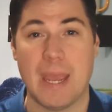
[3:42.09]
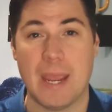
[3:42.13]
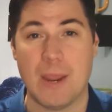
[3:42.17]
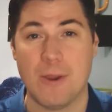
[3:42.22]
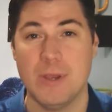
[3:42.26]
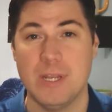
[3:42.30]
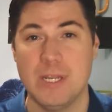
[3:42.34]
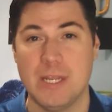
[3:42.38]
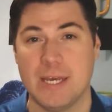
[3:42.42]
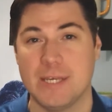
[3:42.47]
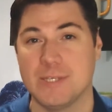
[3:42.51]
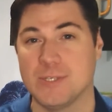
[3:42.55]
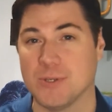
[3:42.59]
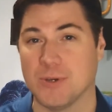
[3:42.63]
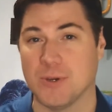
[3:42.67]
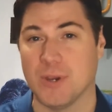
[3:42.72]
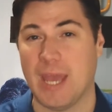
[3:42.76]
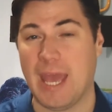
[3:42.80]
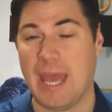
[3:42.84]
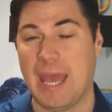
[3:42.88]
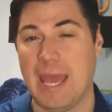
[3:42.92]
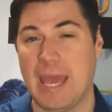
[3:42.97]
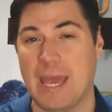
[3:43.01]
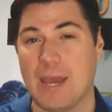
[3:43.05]
Aaron Dicer,
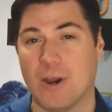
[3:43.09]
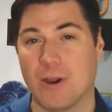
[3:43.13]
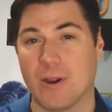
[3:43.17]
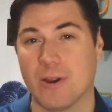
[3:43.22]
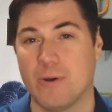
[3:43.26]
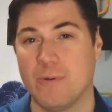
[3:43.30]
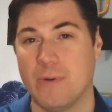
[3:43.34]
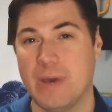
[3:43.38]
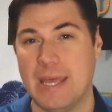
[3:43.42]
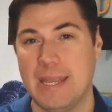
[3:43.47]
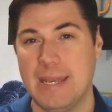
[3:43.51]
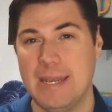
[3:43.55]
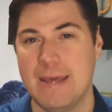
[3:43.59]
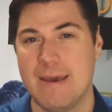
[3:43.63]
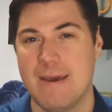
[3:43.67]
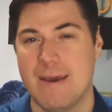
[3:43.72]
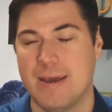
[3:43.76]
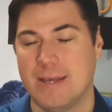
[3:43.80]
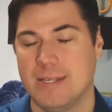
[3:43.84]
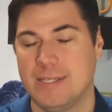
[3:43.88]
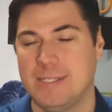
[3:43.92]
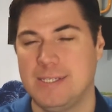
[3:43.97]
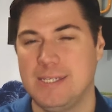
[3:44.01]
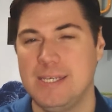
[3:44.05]
A A R O N
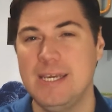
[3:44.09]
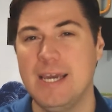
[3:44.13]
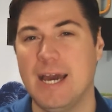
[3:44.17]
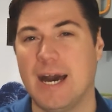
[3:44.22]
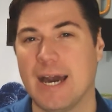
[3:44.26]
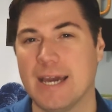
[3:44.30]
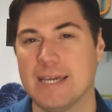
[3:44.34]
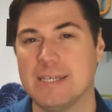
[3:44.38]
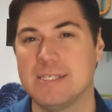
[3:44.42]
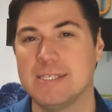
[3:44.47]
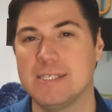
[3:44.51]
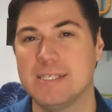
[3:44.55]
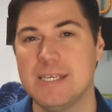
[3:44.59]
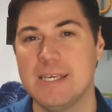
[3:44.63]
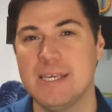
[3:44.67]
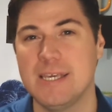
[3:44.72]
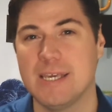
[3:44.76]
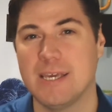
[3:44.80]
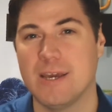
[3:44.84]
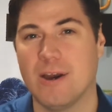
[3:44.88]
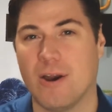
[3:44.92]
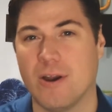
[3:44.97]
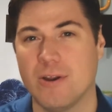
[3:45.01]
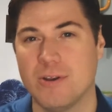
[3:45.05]
D I C
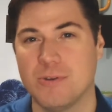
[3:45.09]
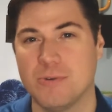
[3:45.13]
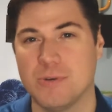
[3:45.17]
E R.